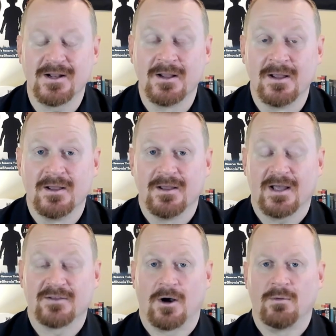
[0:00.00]
And
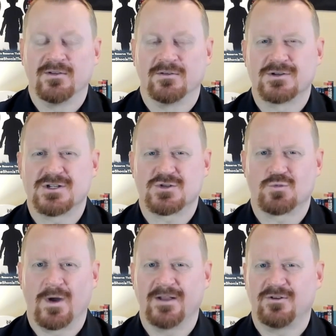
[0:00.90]
as always, there's
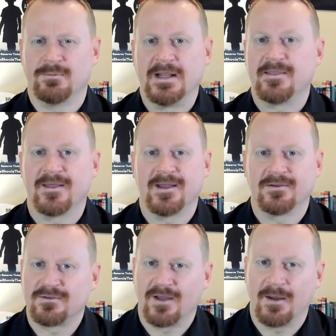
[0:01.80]
just way too many
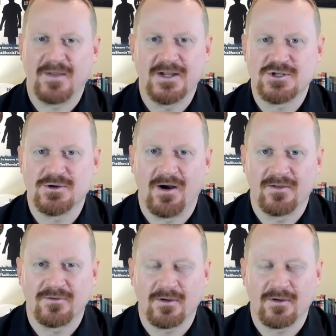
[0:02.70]
things to update you on,